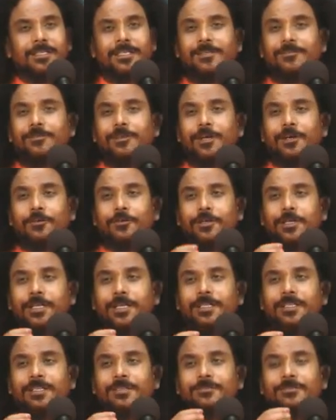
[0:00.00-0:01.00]
If you are doing
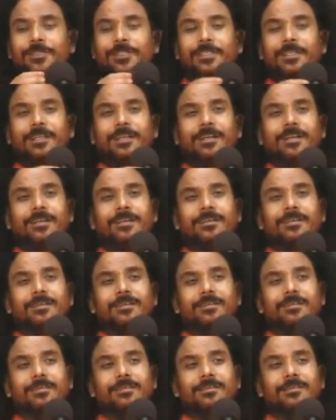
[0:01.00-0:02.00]
anything with the right,
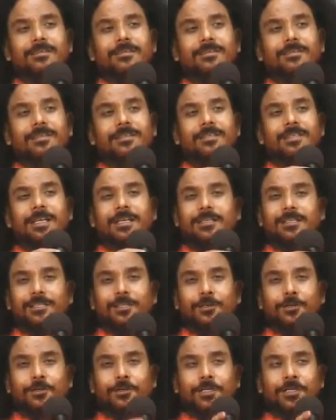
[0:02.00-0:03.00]
that is
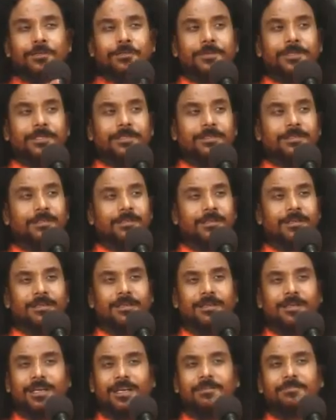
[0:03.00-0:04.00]
the holy work.
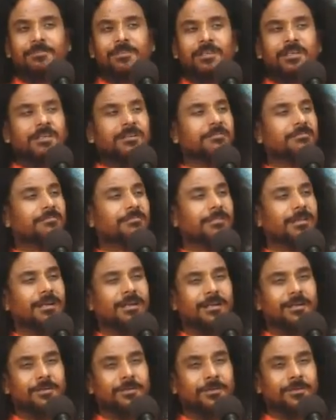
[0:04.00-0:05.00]
Left hand,
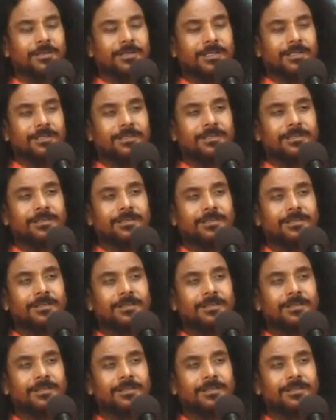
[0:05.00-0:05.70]
unholy.